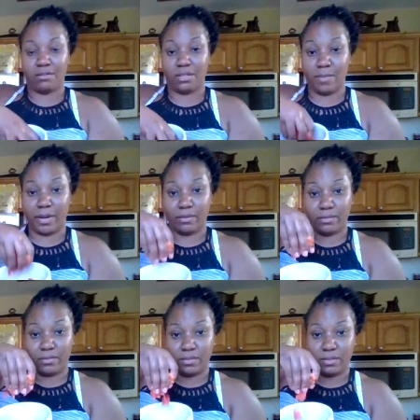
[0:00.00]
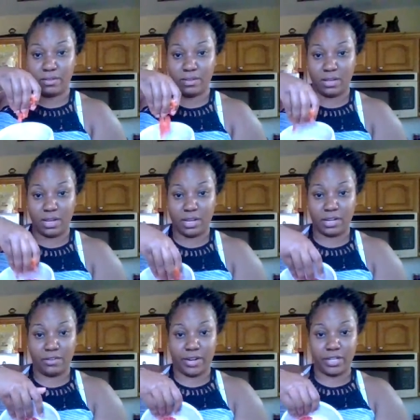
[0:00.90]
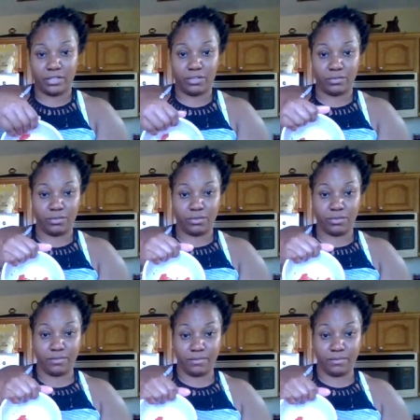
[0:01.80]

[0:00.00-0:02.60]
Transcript: tomatoes and let it create its juice.